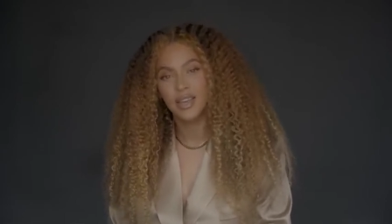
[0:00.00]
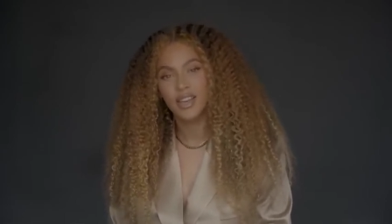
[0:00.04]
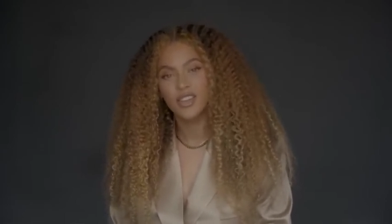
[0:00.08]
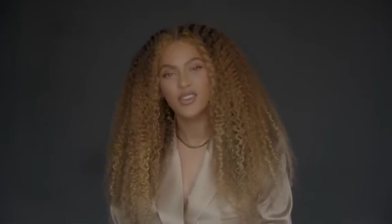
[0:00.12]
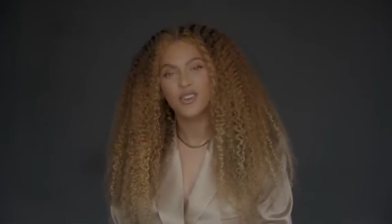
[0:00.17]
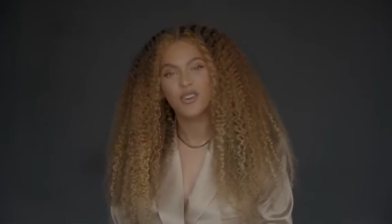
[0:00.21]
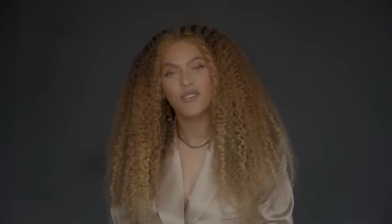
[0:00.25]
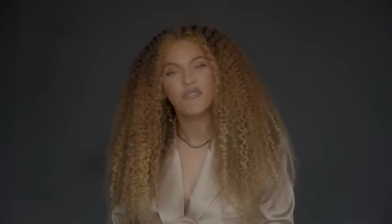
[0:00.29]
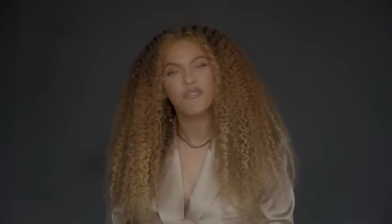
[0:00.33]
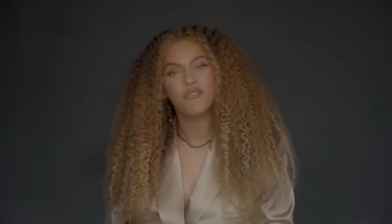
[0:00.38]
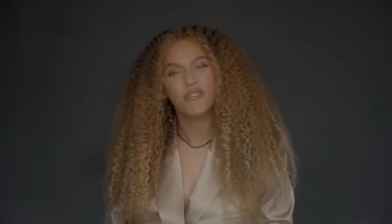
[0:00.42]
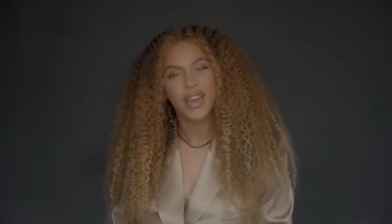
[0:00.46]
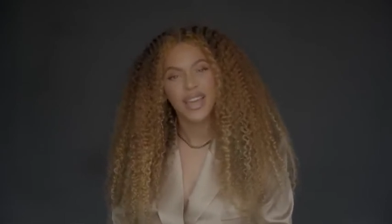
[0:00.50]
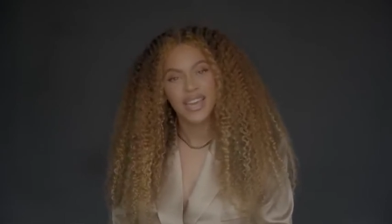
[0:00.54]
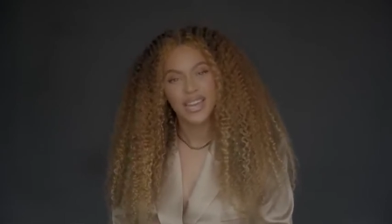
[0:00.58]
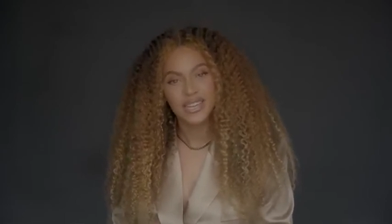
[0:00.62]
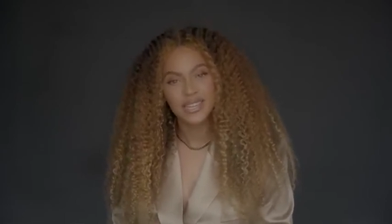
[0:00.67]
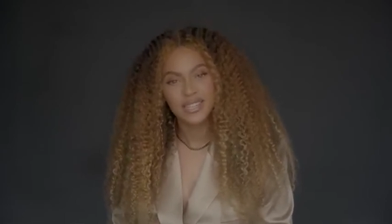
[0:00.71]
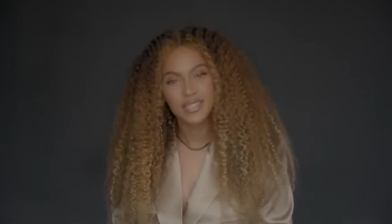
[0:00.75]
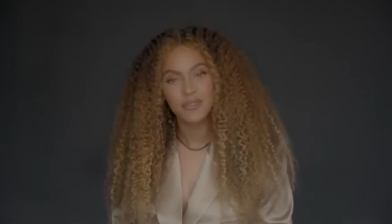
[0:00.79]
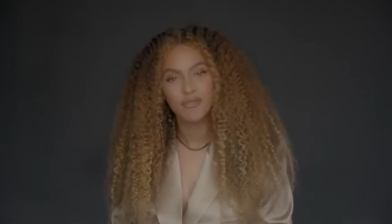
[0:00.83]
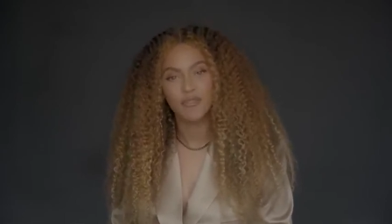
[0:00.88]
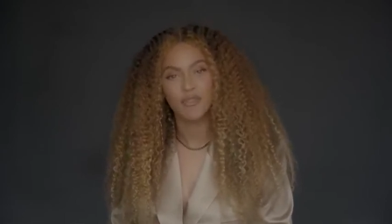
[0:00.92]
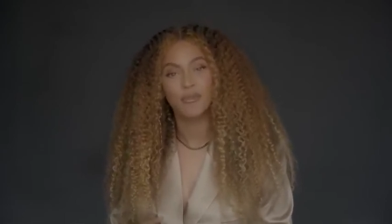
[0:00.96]
your
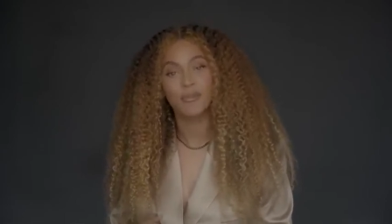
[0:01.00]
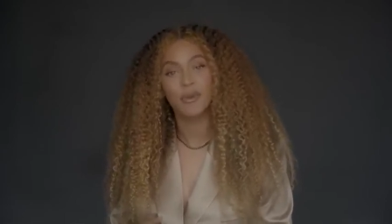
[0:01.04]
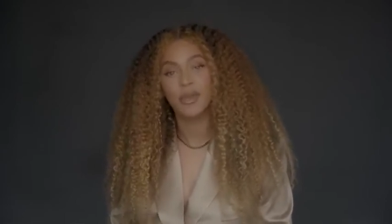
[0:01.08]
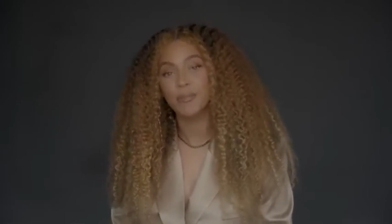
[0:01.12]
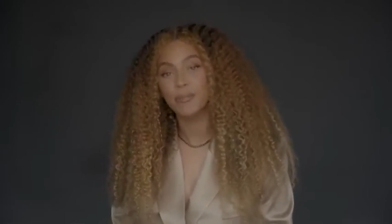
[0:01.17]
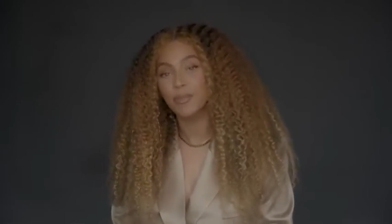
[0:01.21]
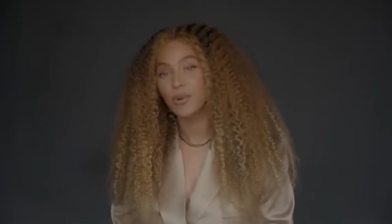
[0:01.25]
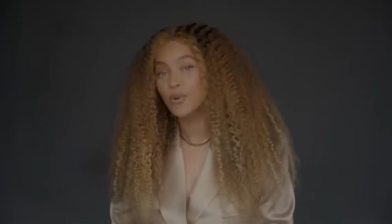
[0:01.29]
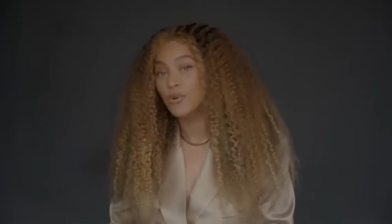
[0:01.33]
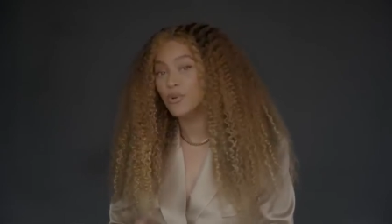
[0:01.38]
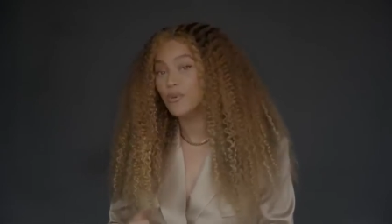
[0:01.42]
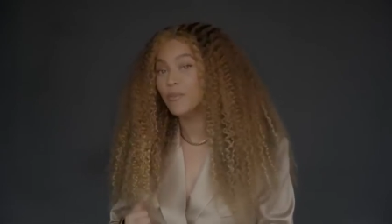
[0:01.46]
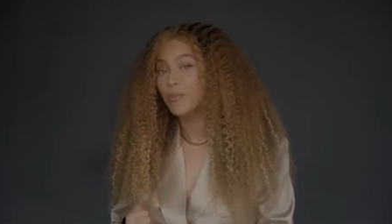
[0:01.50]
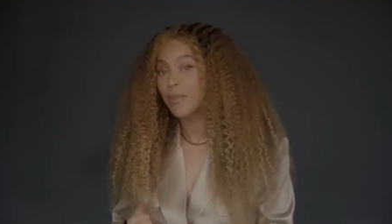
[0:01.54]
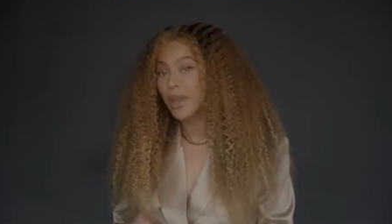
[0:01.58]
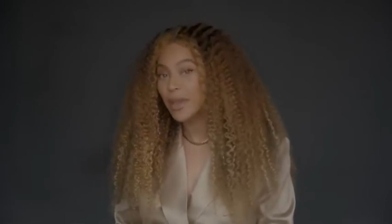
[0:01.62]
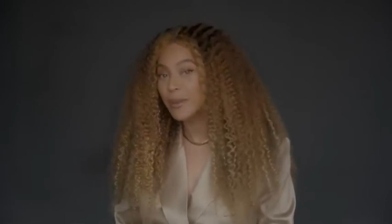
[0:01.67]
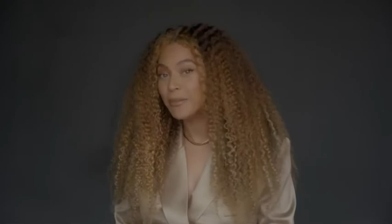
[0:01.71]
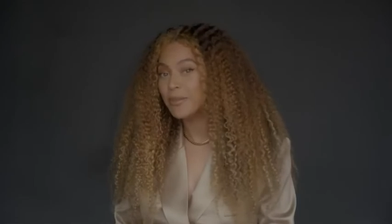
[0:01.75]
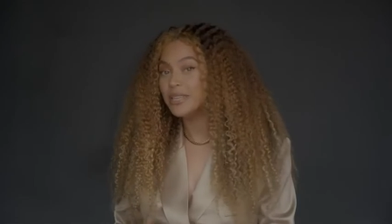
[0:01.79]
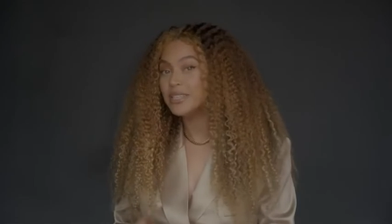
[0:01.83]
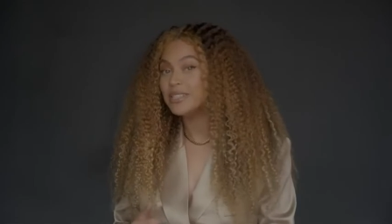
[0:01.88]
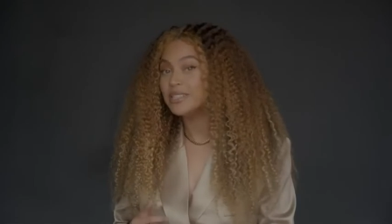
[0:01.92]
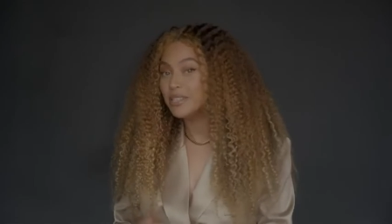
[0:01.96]
fight for people who
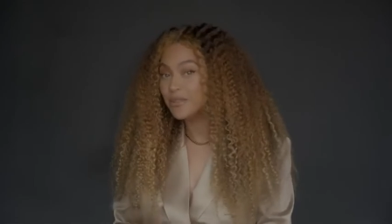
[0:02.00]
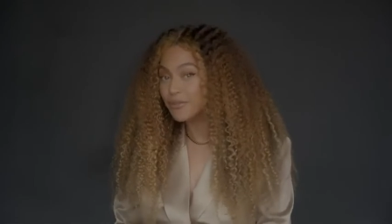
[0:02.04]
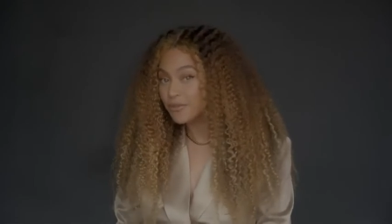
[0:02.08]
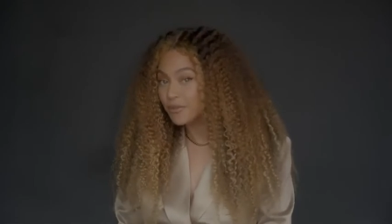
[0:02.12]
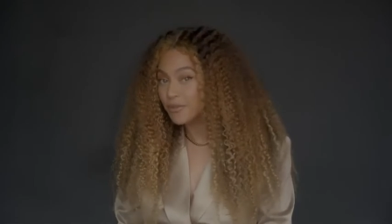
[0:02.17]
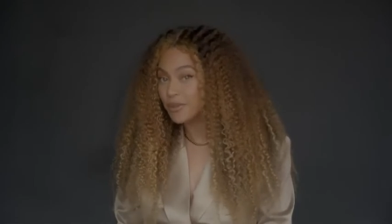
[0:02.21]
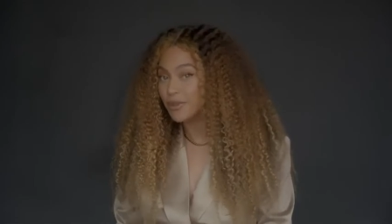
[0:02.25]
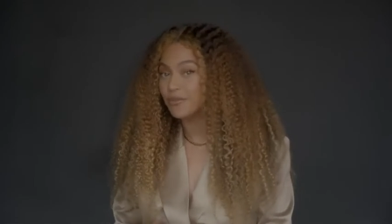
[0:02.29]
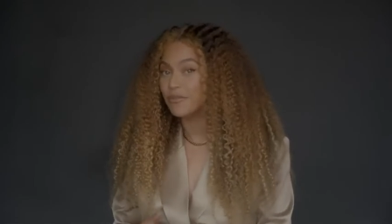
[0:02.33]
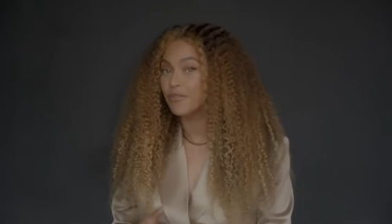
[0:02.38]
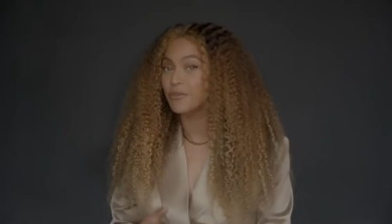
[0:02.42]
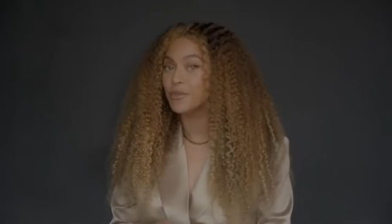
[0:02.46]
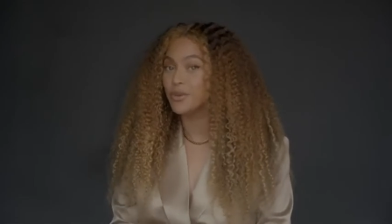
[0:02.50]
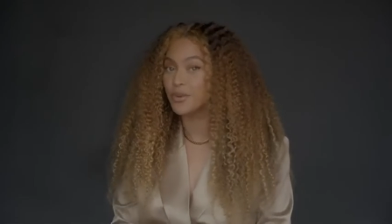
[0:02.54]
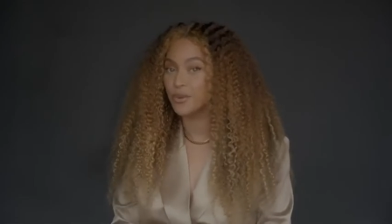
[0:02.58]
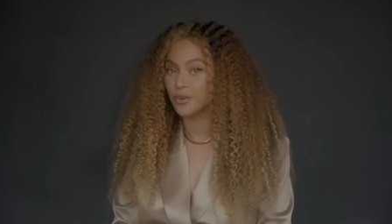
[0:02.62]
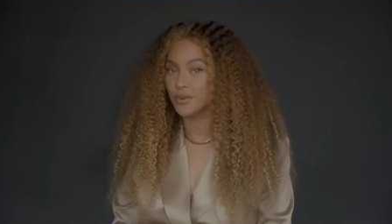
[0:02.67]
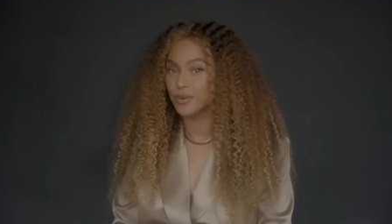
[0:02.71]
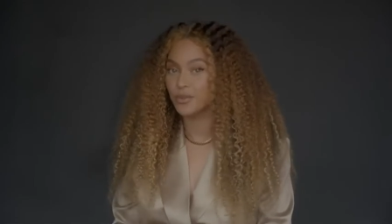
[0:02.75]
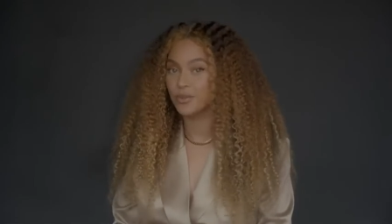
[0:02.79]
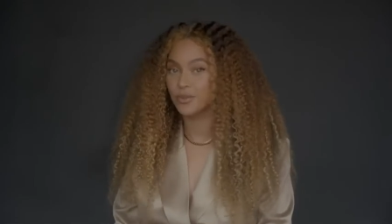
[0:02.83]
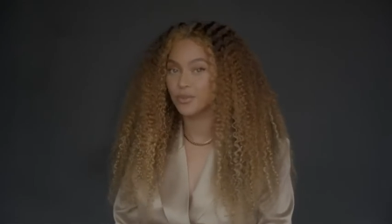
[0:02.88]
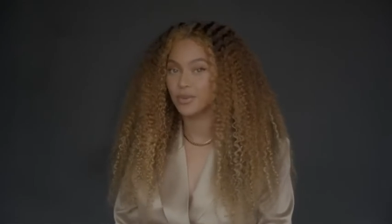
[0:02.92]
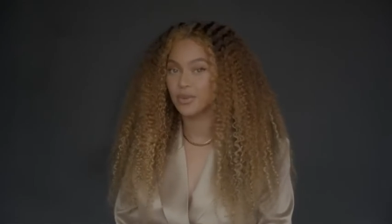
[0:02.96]
may be different from
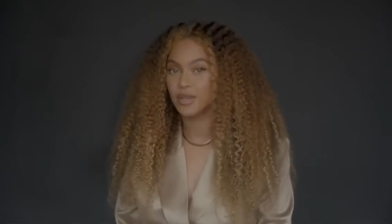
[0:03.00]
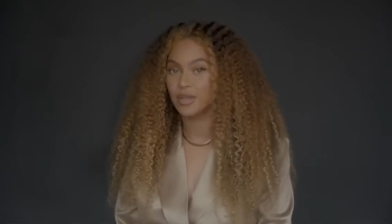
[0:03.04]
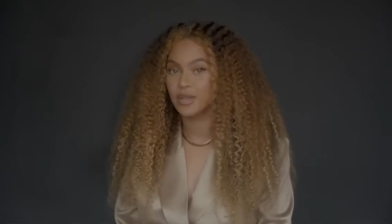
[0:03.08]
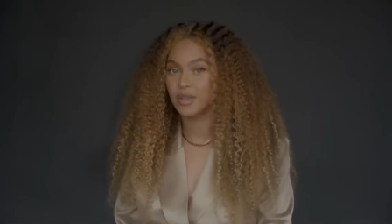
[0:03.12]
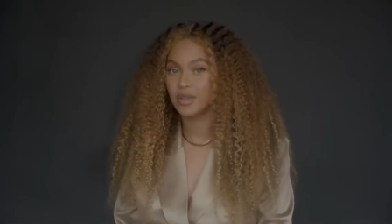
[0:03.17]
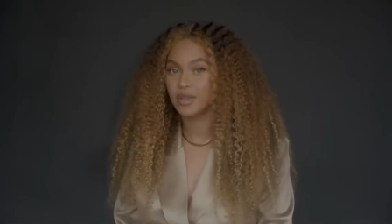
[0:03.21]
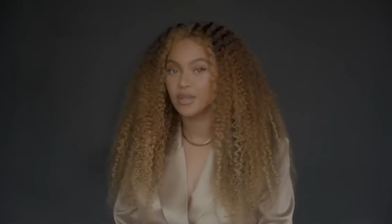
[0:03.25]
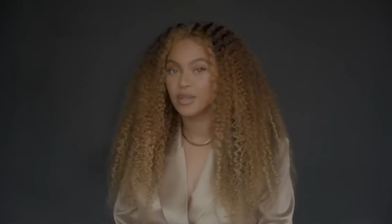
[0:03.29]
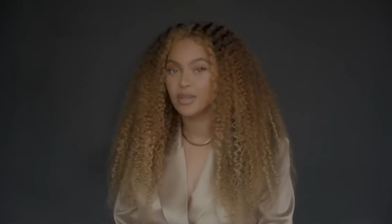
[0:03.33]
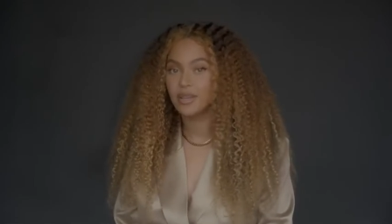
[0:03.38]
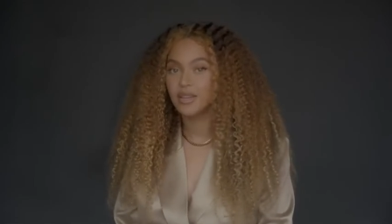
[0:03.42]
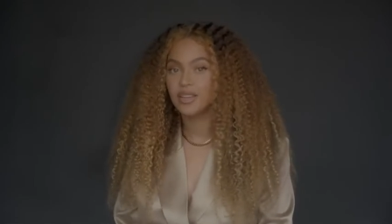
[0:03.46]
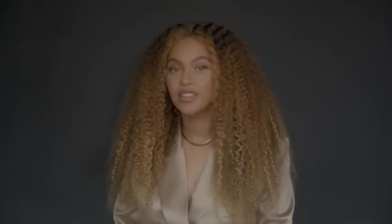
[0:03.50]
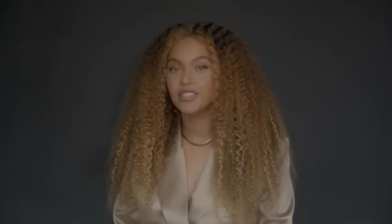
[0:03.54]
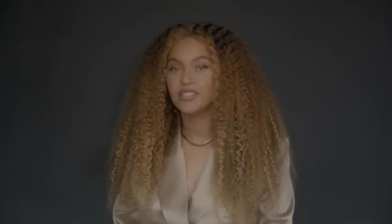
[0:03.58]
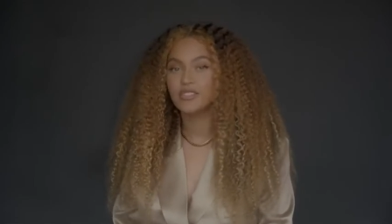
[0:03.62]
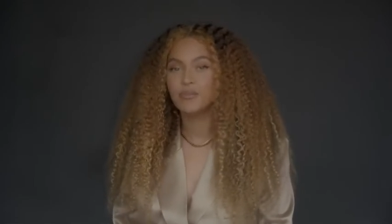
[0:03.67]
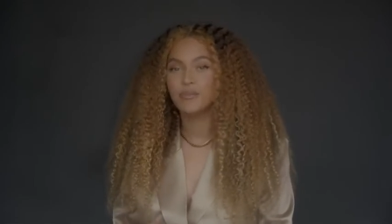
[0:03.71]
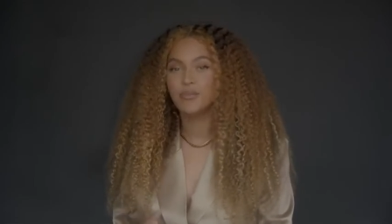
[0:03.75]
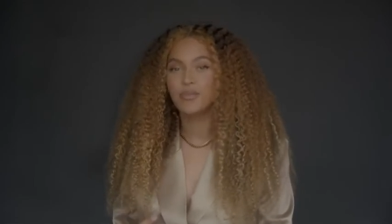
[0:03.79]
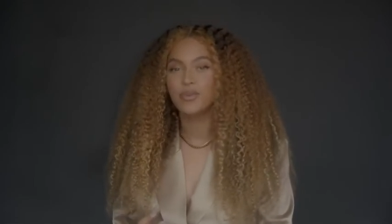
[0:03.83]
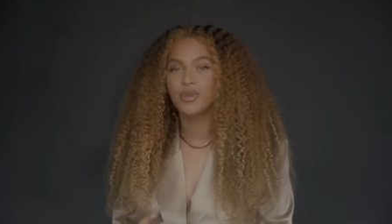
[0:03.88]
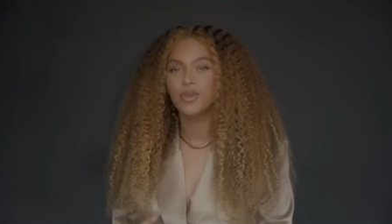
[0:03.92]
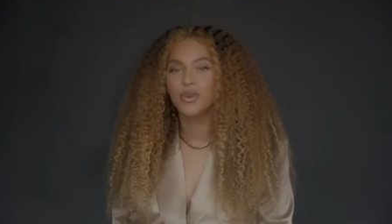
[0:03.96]
you
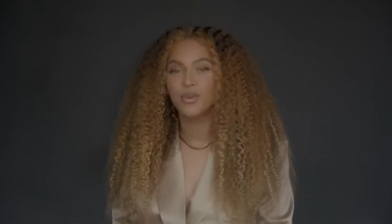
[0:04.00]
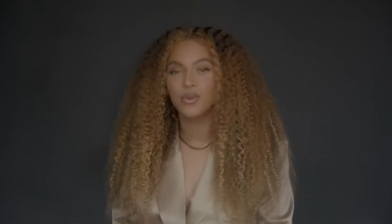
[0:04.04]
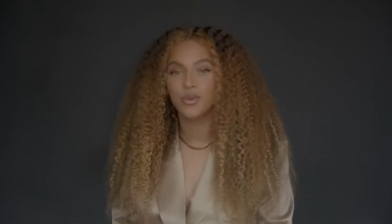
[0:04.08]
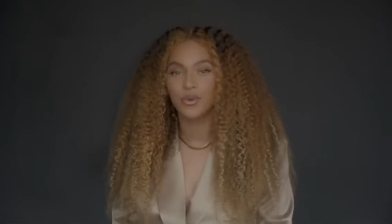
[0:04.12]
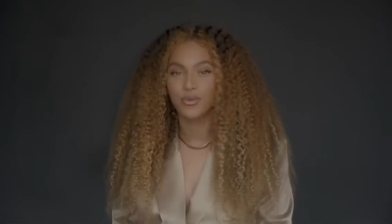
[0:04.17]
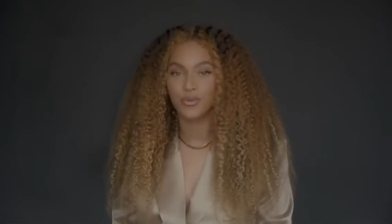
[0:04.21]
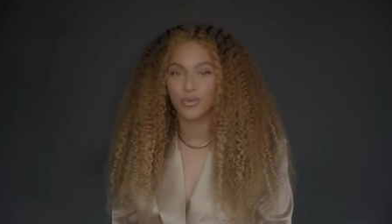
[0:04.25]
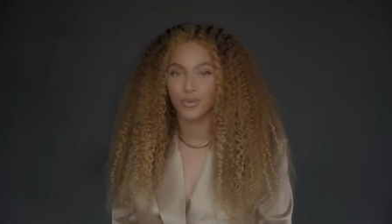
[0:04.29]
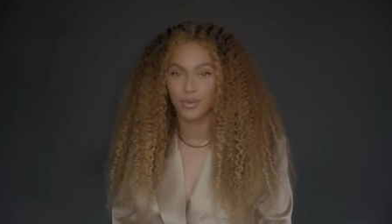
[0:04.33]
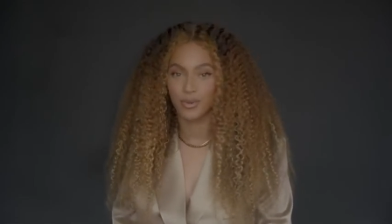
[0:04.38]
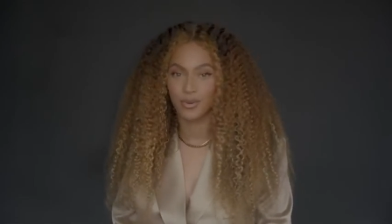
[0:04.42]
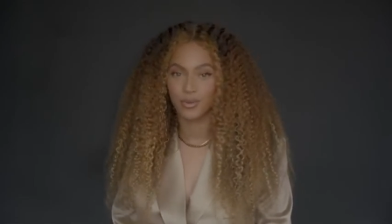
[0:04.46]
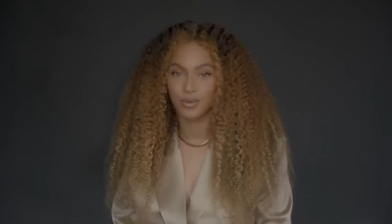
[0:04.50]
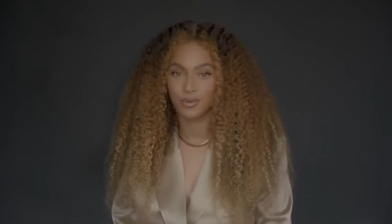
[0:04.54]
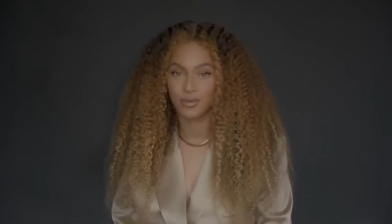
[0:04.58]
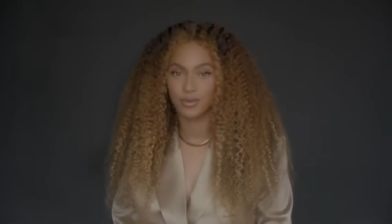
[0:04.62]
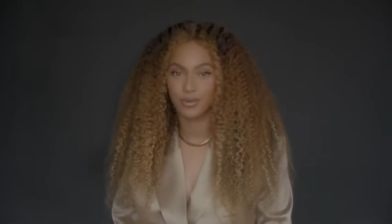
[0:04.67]
is beautiful.